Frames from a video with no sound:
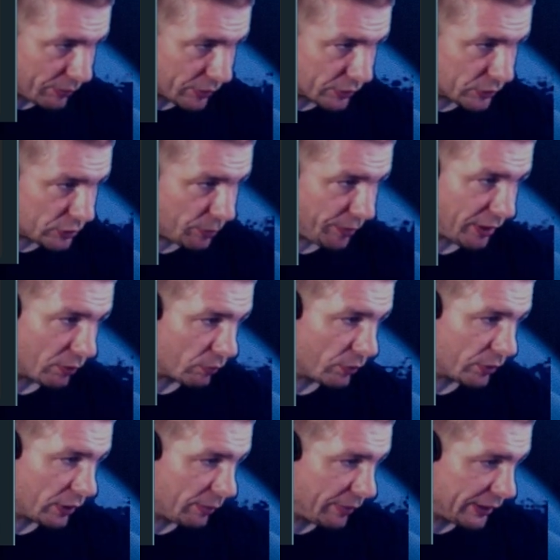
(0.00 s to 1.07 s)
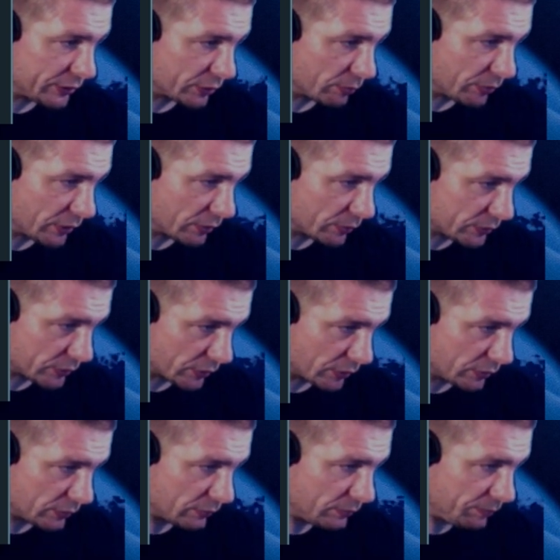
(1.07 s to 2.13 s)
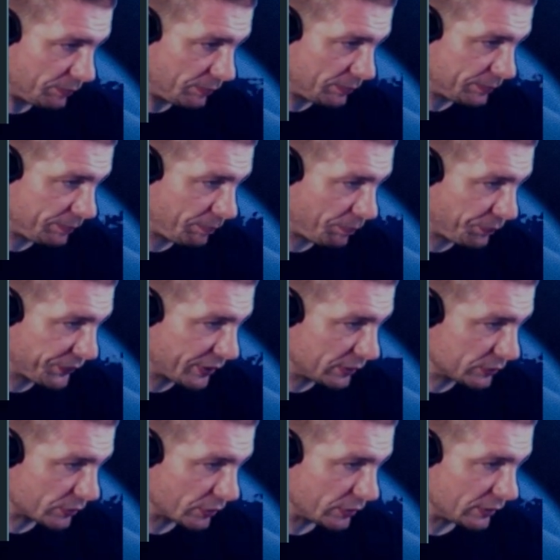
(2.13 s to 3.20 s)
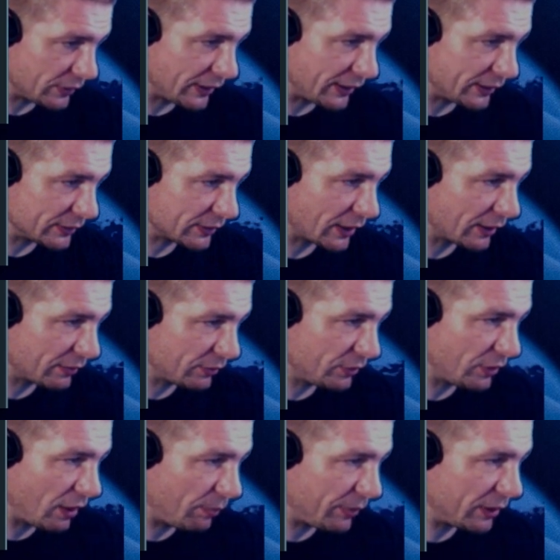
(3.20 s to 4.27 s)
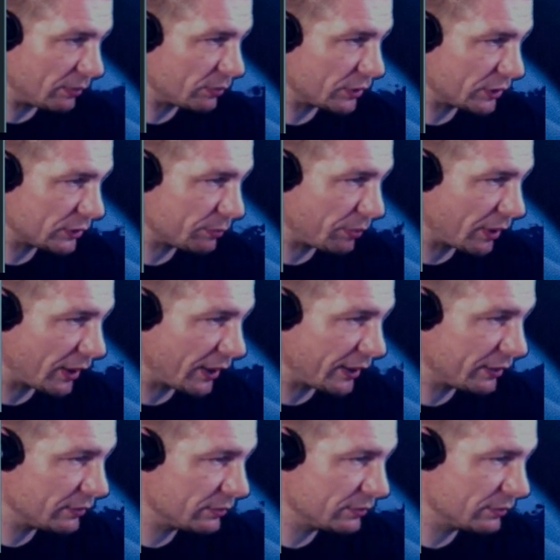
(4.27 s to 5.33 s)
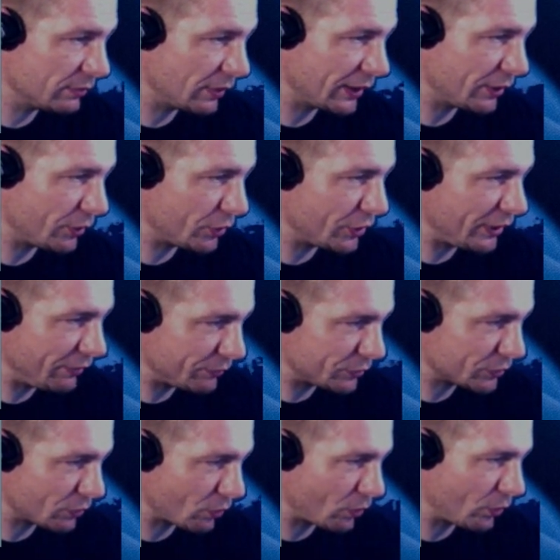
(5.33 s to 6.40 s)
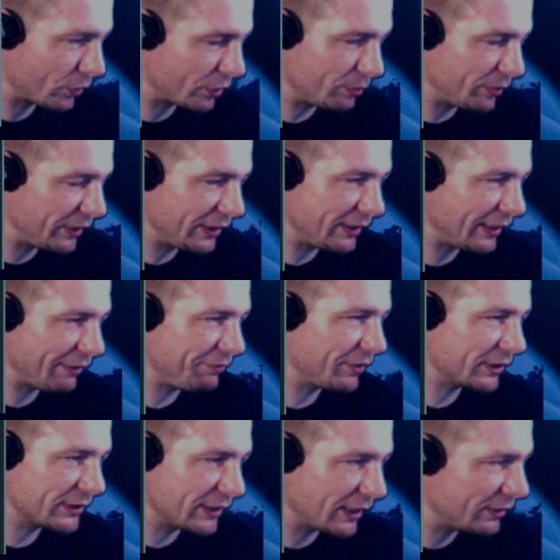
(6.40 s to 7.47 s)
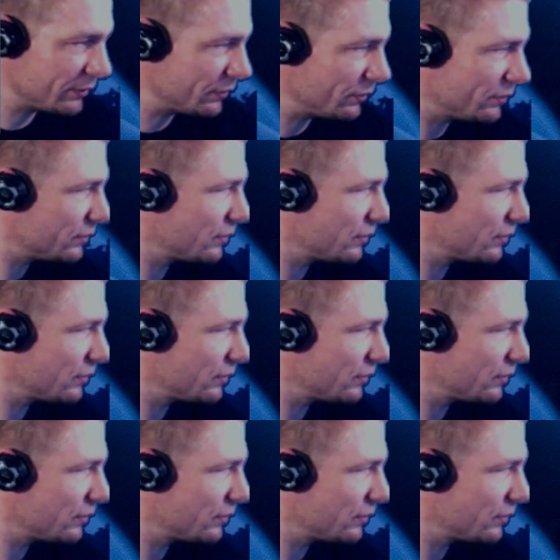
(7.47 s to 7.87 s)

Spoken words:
There used to be a really major bug with certain things like not being able to display, like you could even scroll in them, and then they fixed that too.